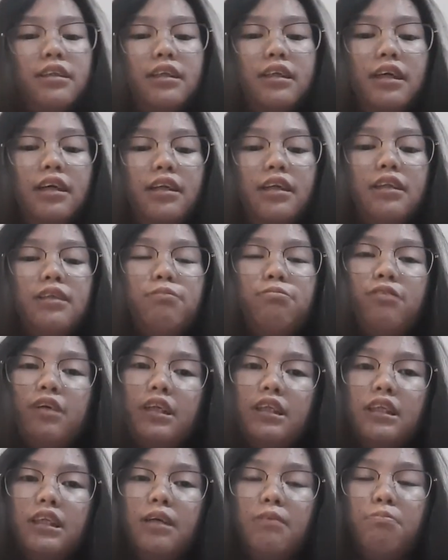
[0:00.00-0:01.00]
it is
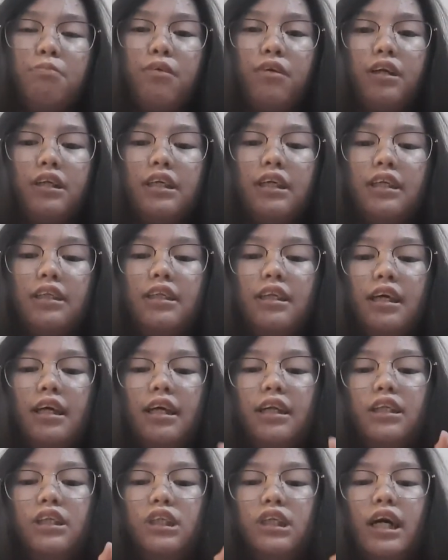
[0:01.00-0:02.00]
first reported
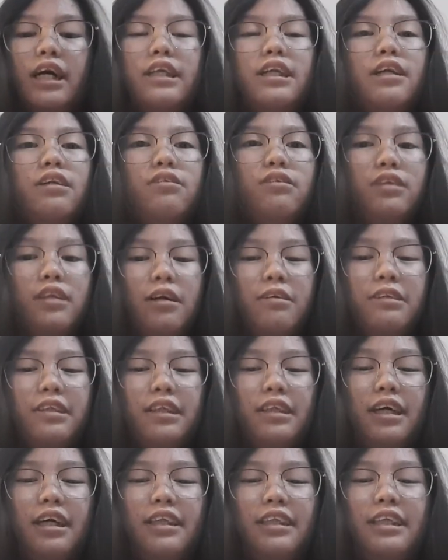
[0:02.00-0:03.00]
in China
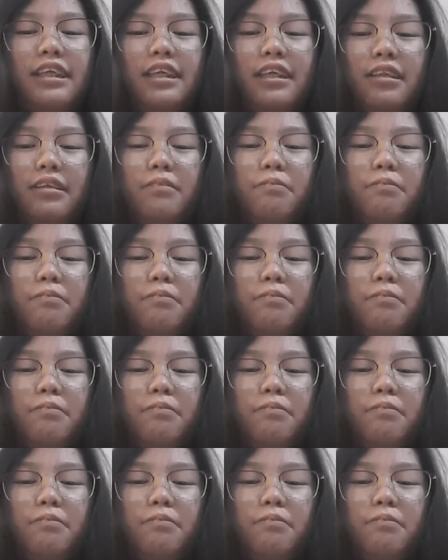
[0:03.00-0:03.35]
2019.